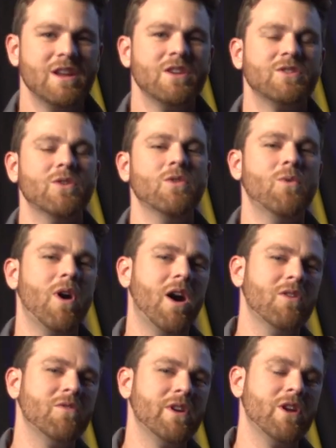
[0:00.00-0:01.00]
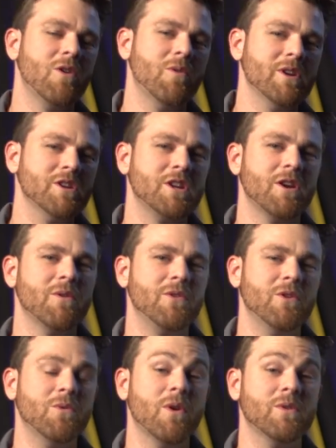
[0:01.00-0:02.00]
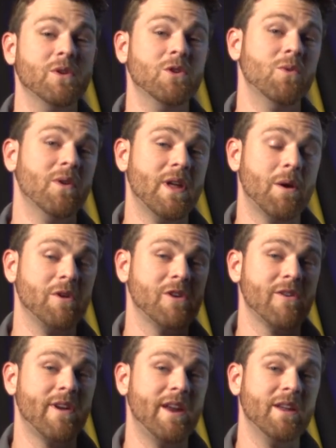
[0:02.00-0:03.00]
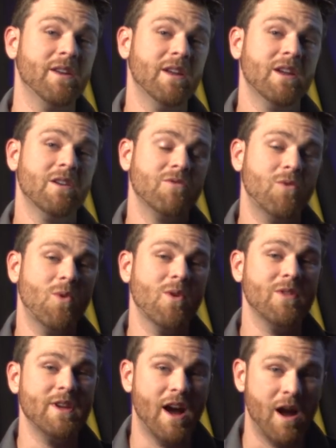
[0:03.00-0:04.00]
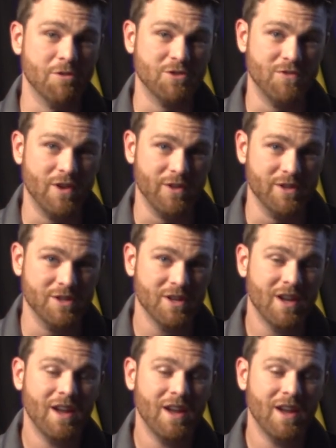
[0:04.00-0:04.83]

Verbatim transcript: So the other video I wanted to share with you was a new one that we created for the Amish Village.